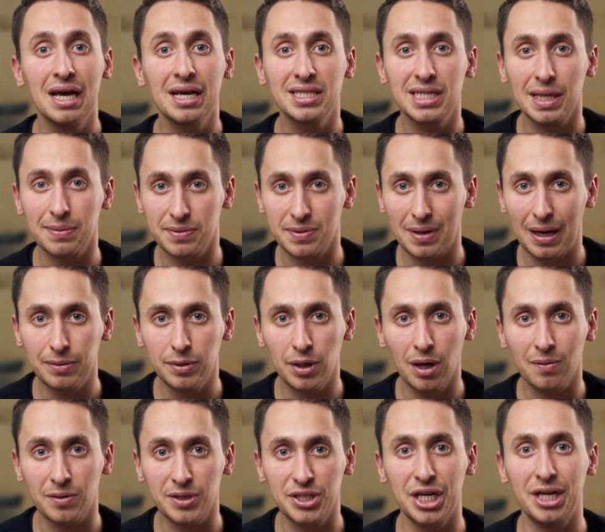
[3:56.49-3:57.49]
subscribe to
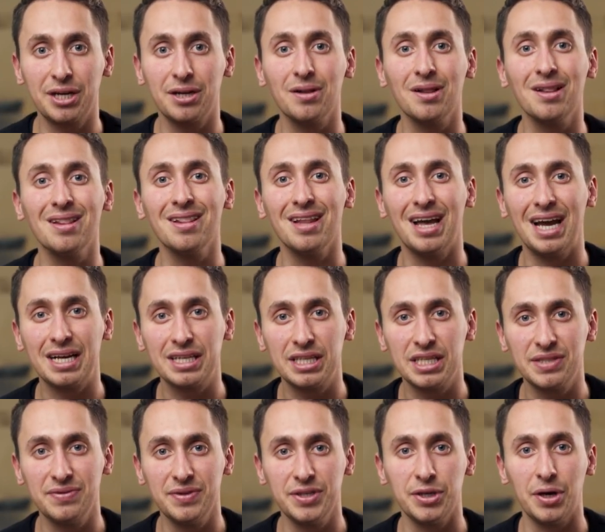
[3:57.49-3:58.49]
our channel, like
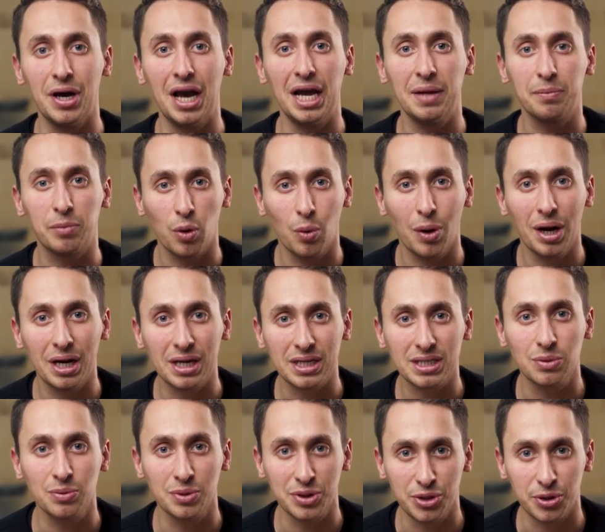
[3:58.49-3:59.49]
this video and provide
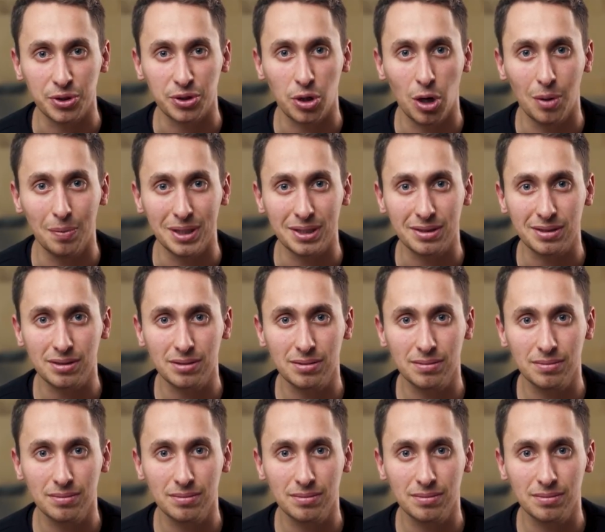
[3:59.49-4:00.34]
us with your comments.